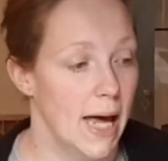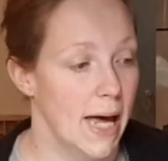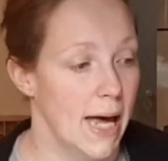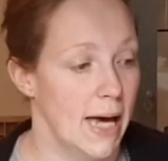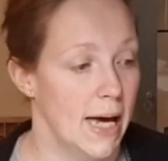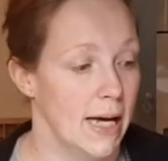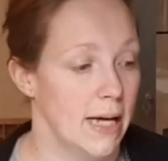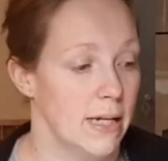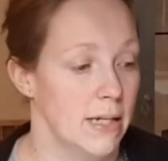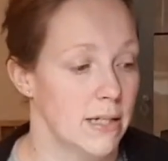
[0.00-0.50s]

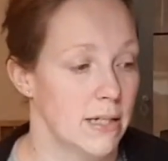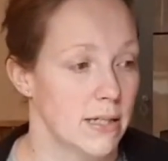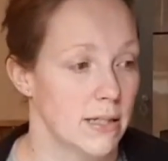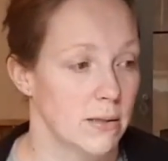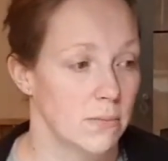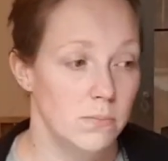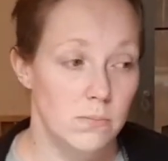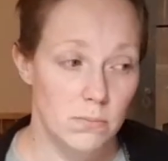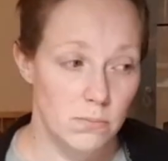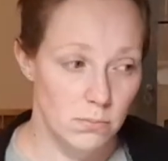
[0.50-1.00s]
And
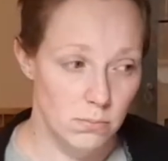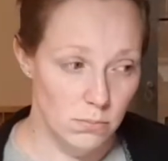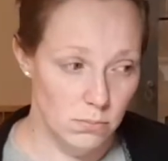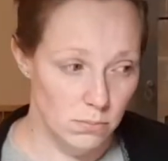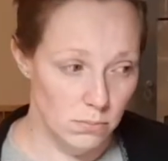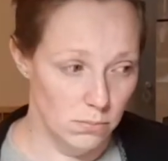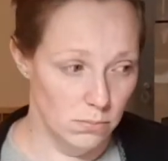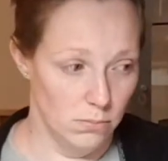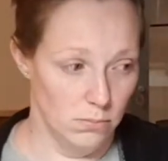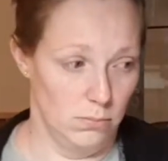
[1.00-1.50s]

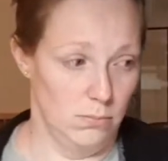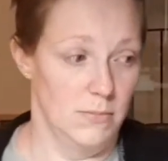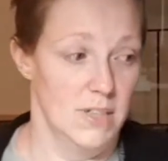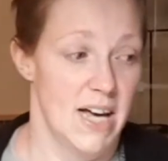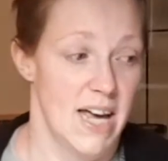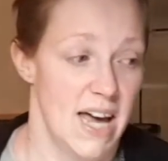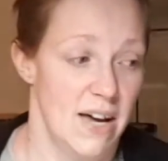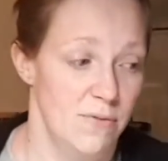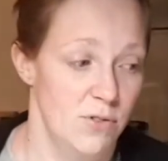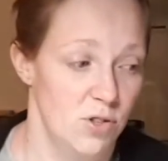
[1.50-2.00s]

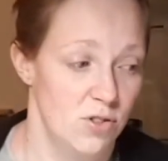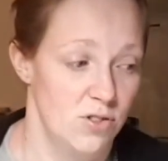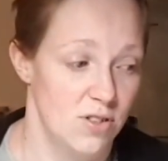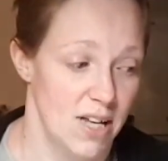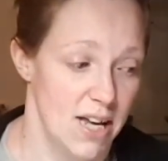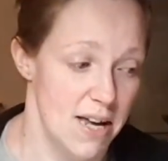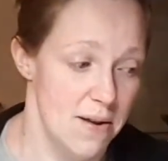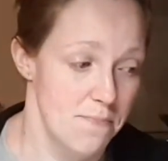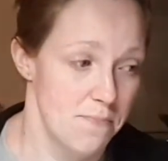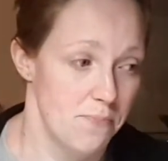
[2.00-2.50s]
I have to
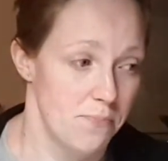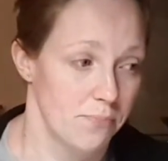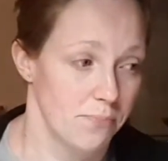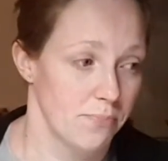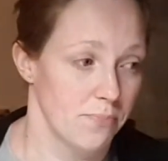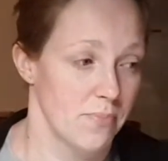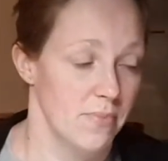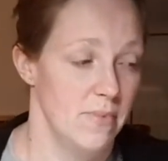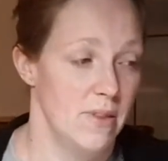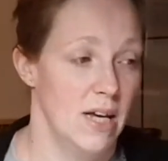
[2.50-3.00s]
say
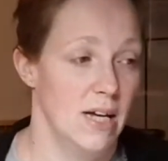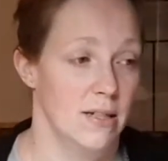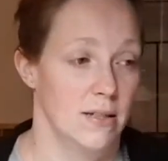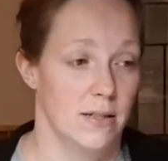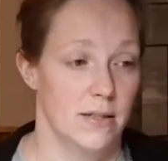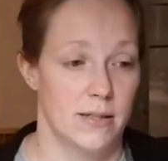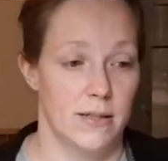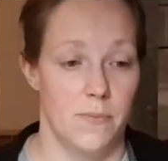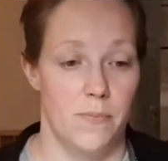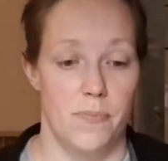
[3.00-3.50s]

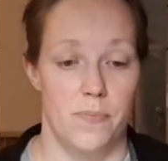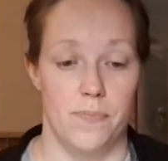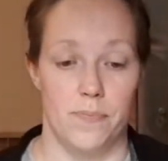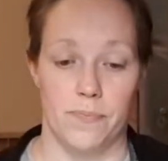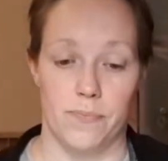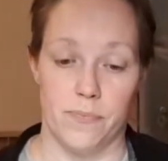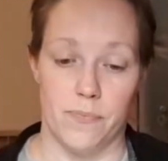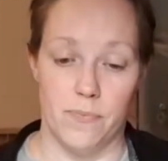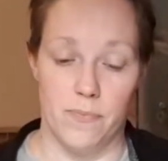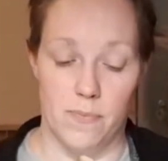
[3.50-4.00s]
that
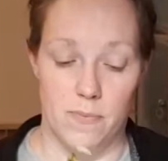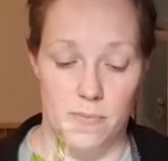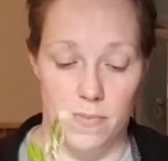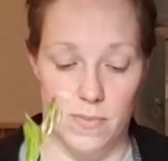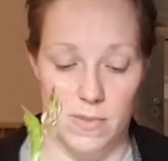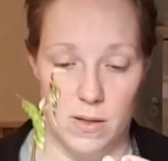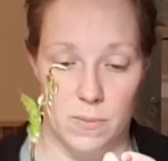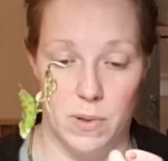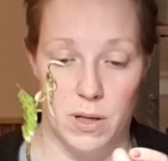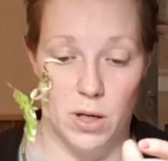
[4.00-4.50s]

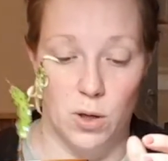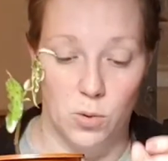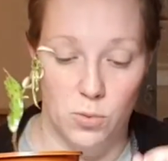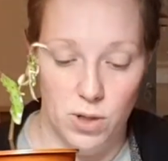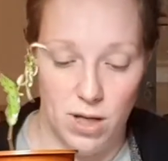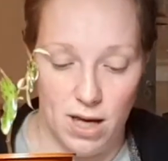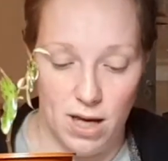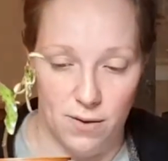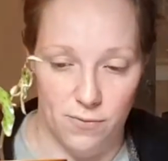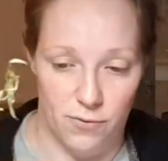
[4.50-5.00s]
the
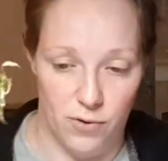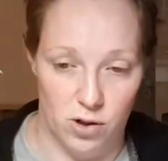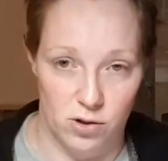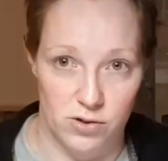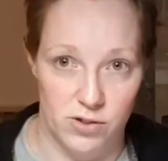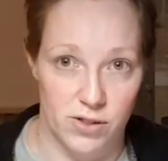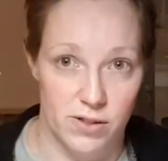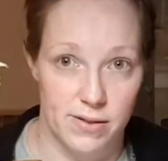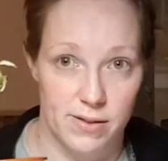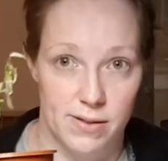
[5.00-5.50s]
Begonia
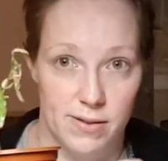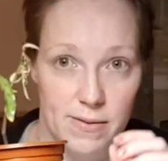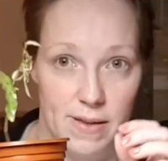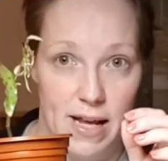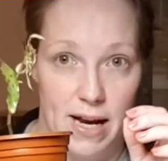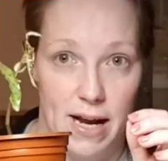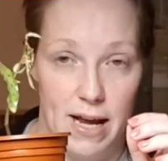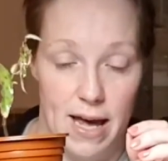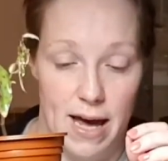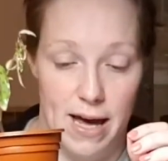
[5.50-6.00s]
amphioxus
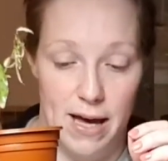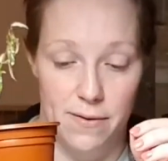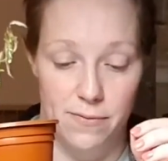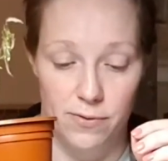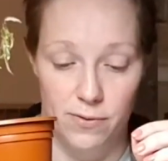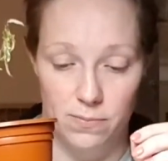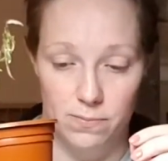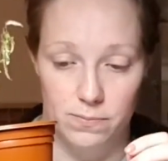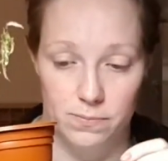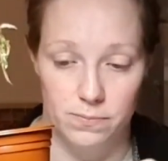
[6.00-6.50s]
that I have
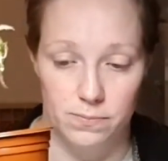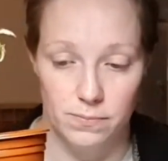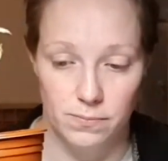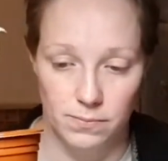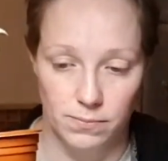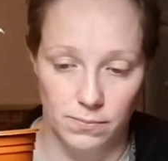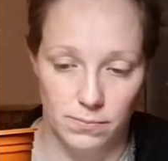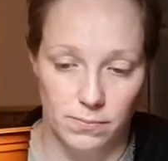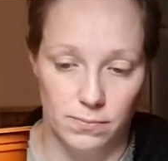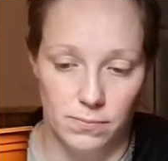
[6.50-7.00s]

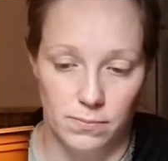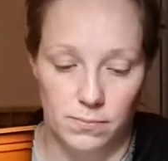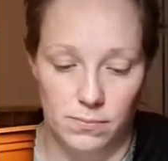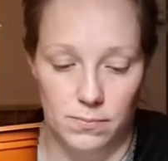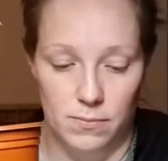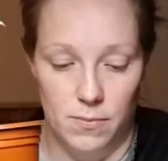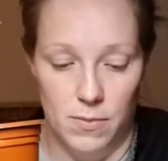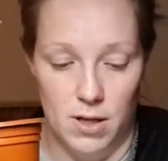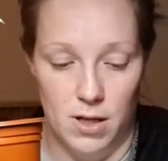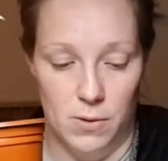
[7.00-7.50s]

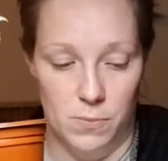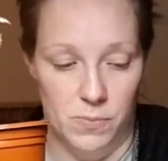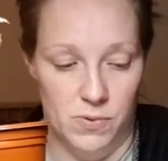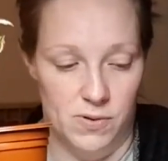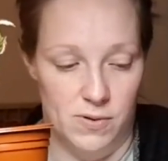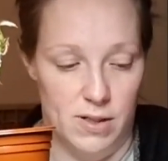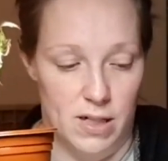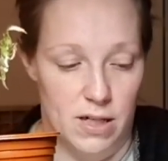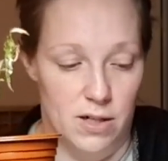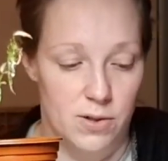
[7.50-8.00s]

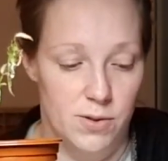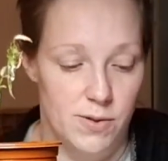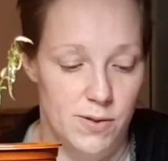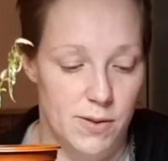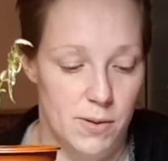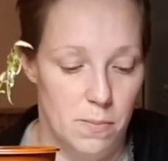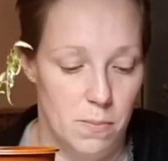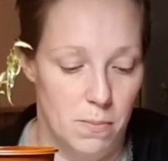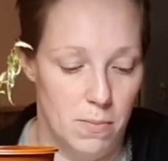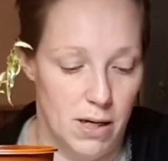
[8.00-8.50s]

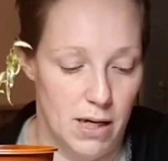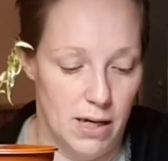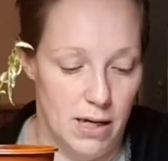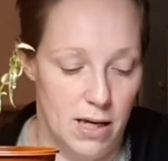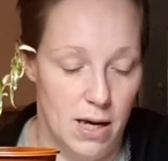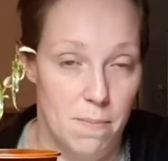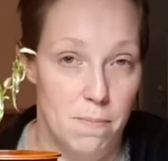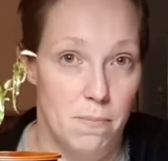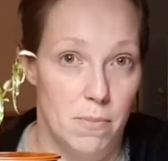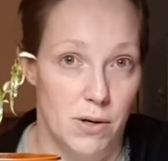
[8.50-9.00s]
upstairs,
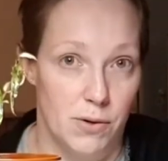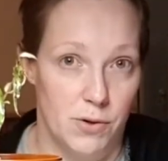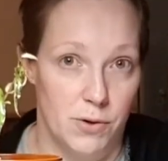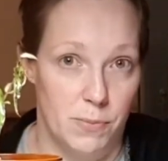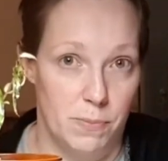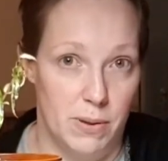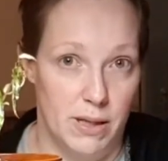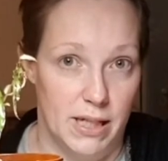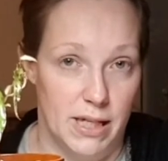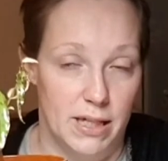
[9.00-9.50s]
my mother
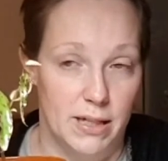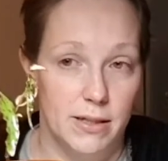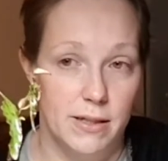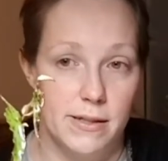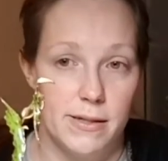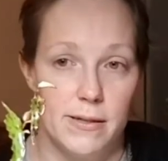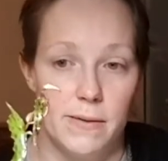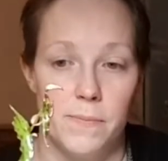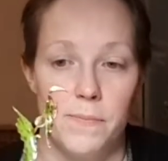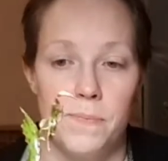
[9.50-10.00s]
plant,